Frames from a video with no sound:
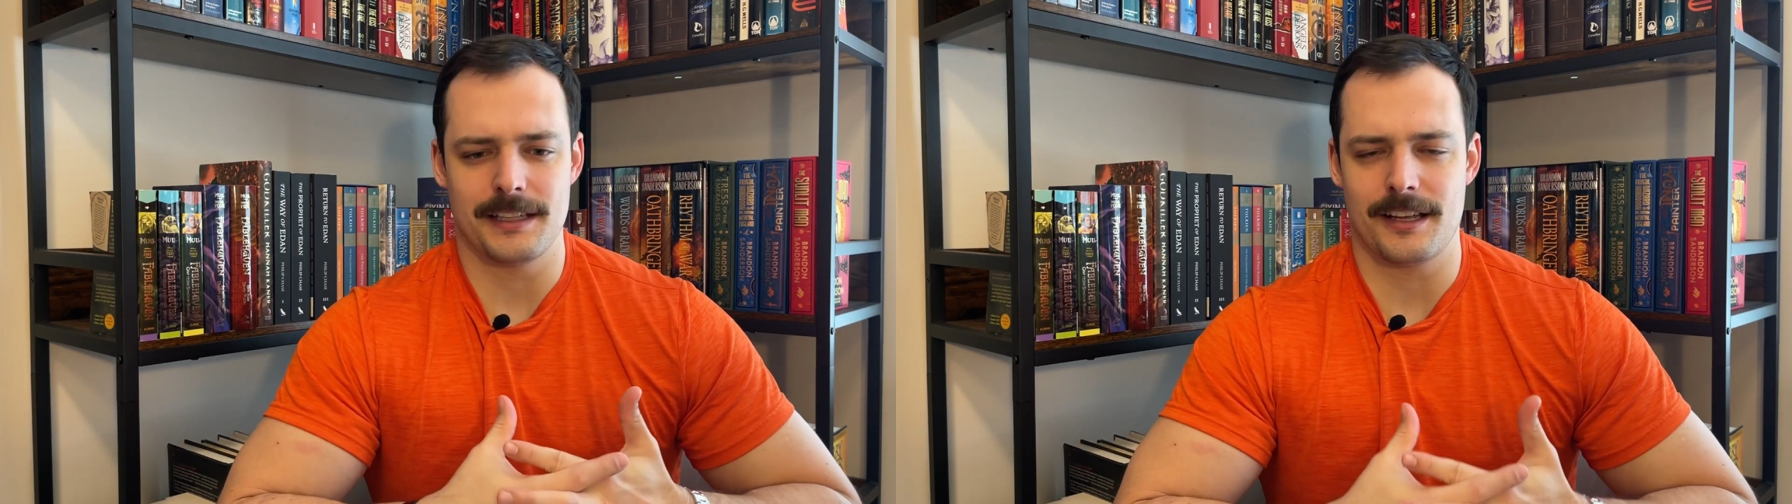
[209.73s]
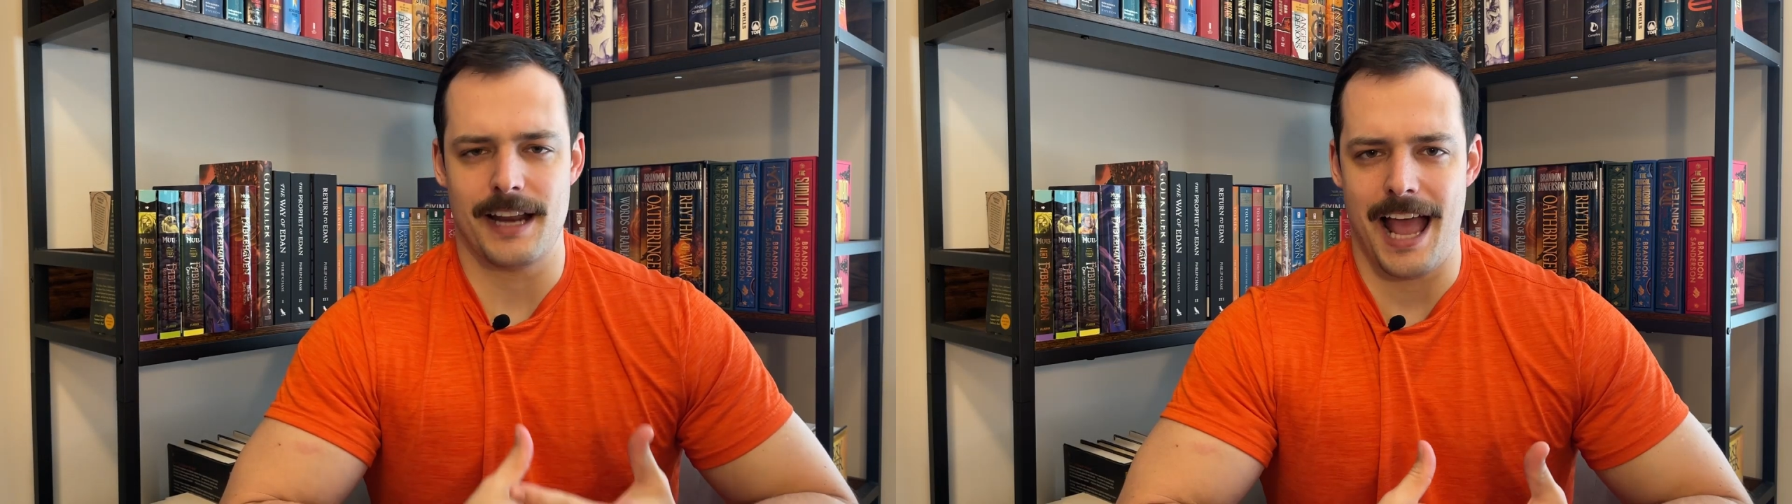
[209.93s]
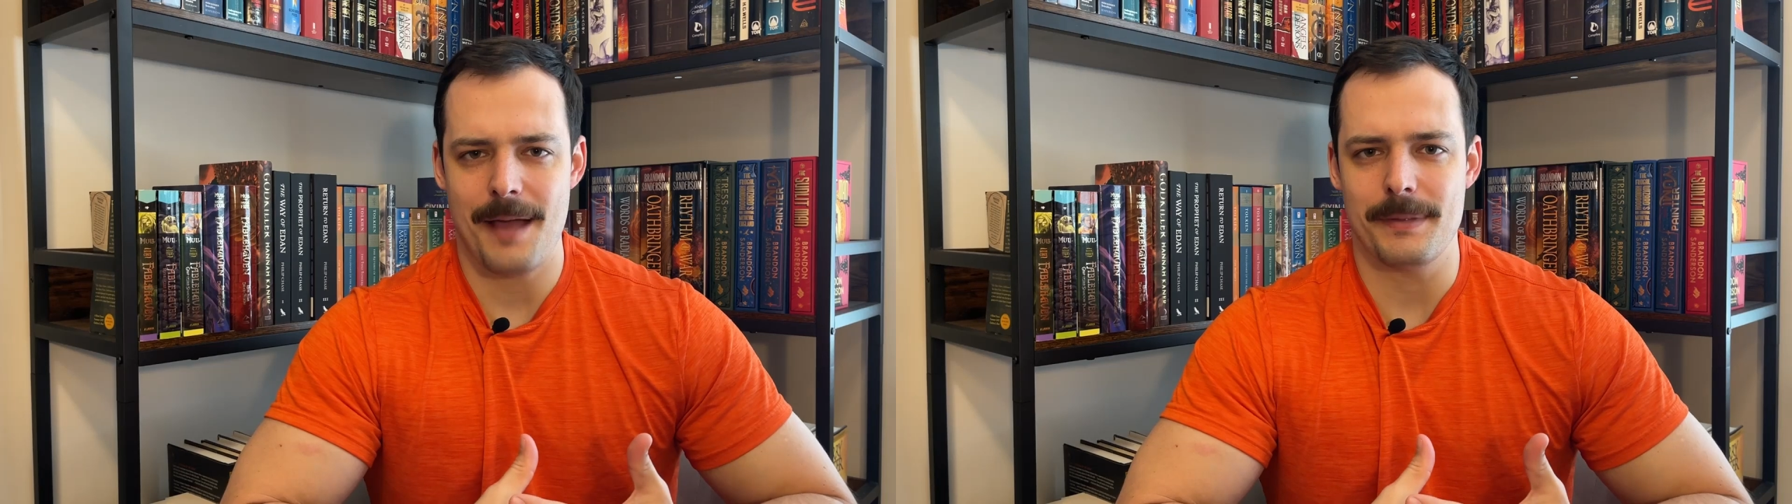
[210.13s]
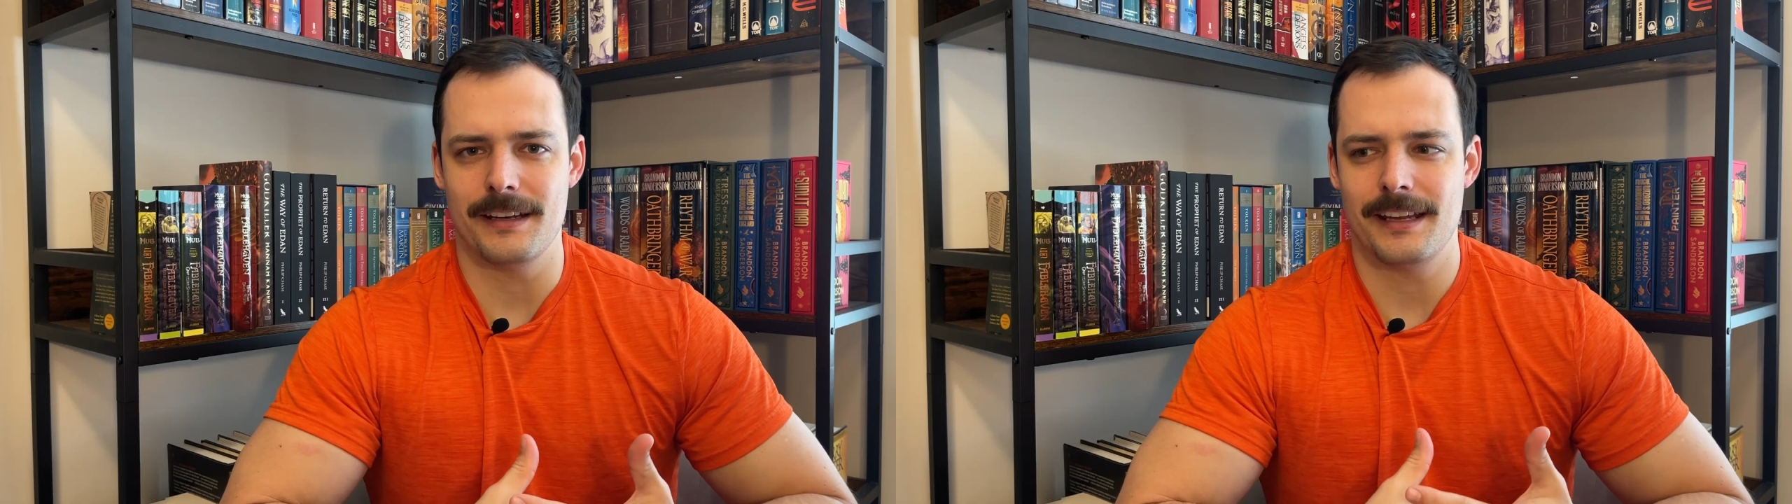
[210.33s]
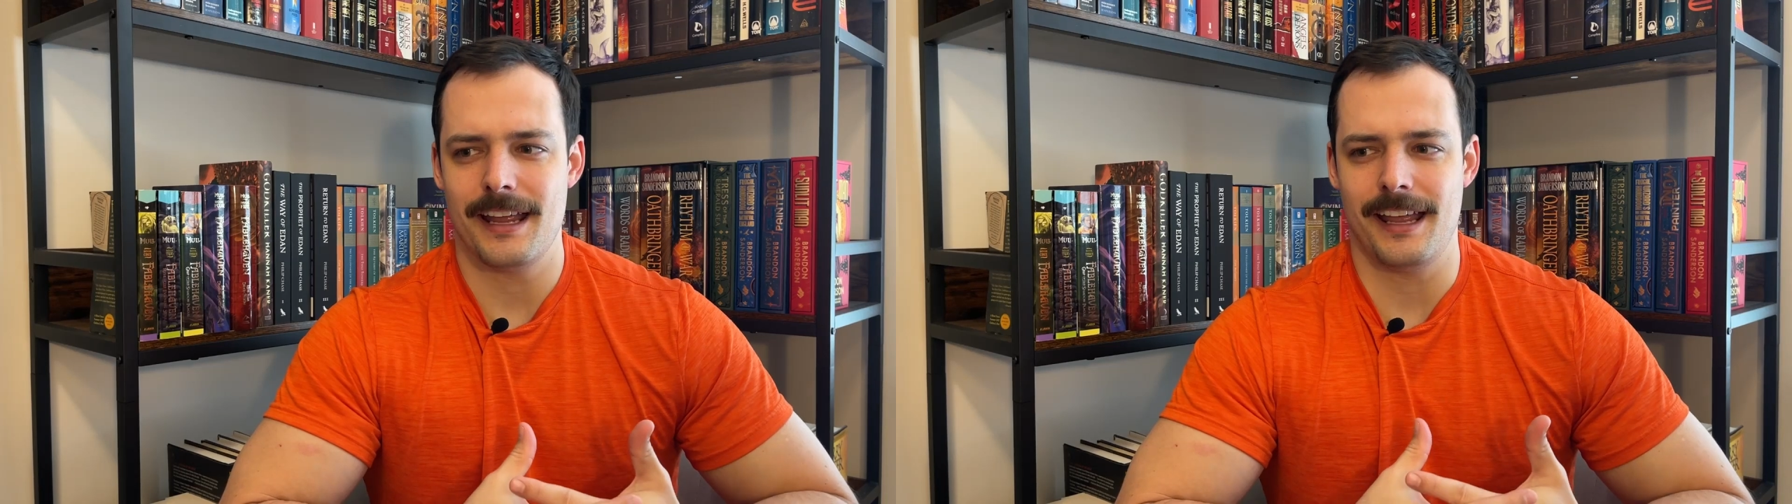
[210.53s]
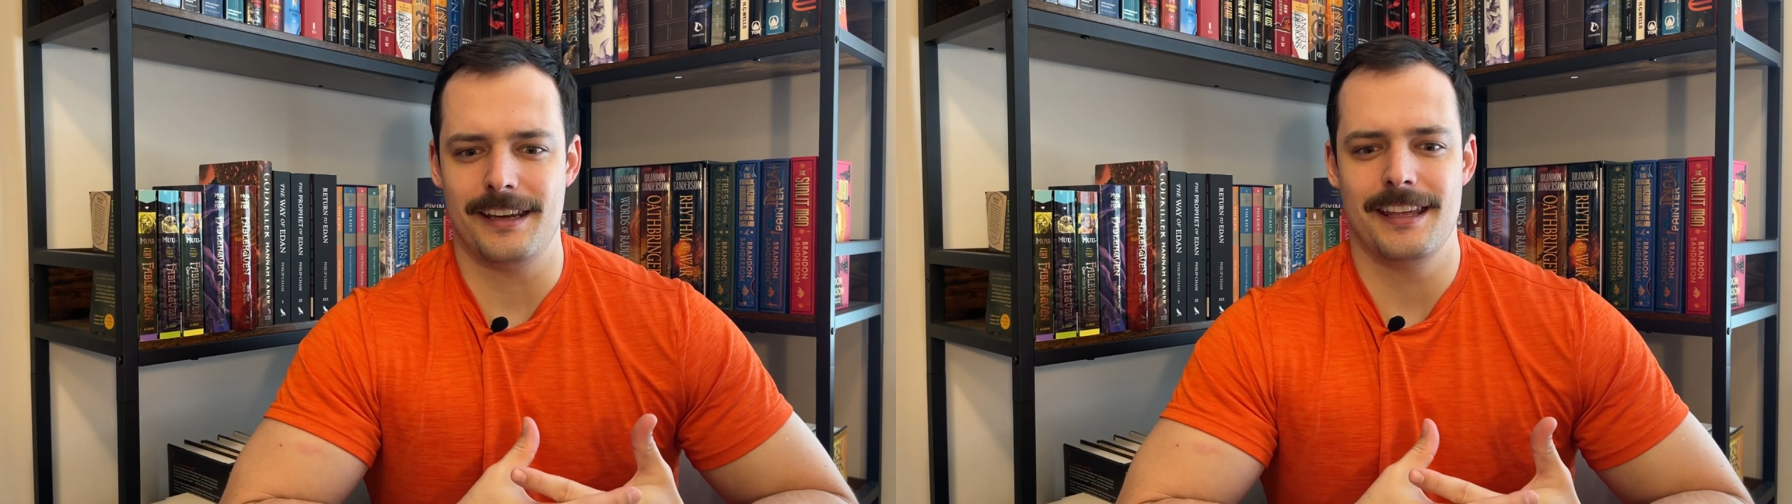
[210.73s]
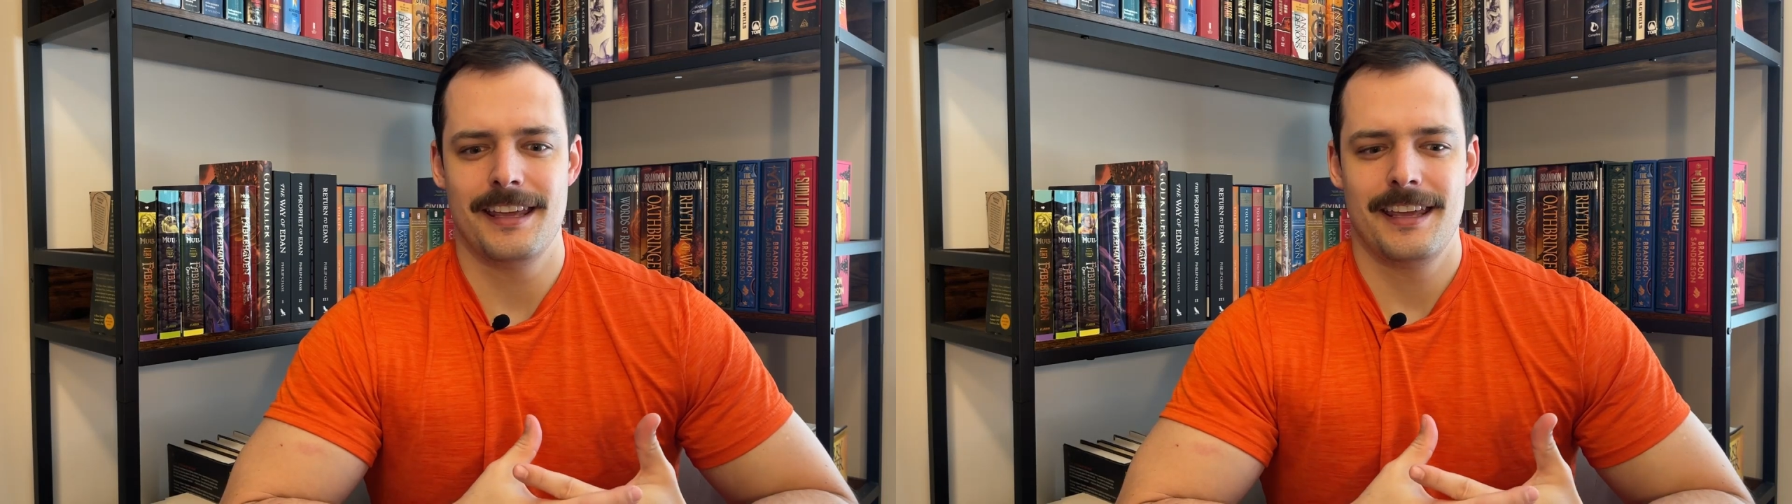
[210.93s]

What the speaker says: that could happen, and